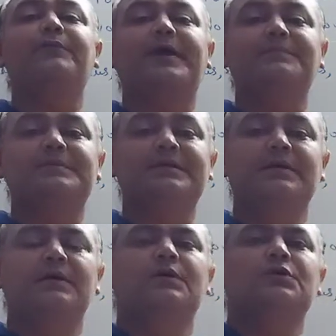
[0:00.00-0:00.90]

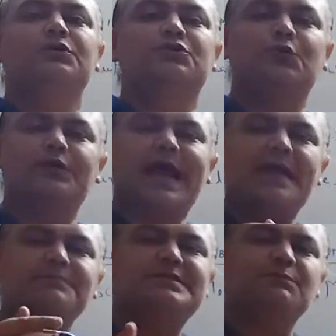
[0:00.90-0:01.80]
times. So
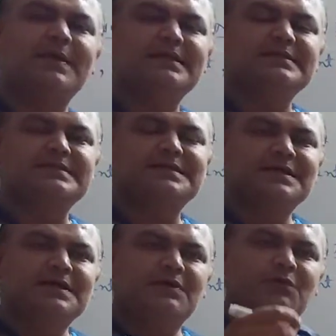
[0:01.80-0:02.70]
times means